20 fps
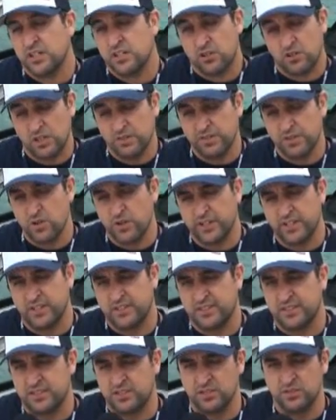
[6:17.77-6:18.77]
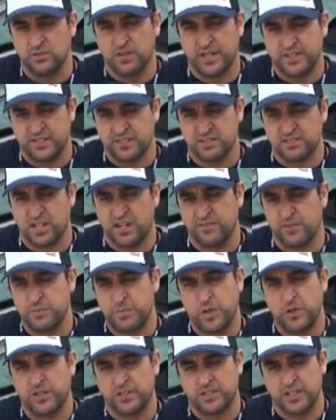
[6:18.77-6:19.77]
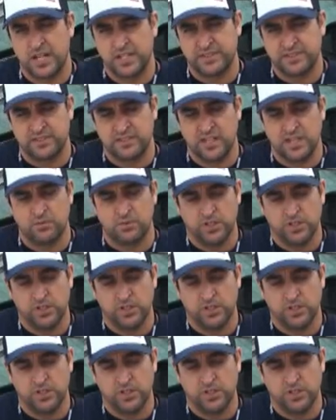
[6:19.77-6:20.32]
or even going to discoverboating.ca,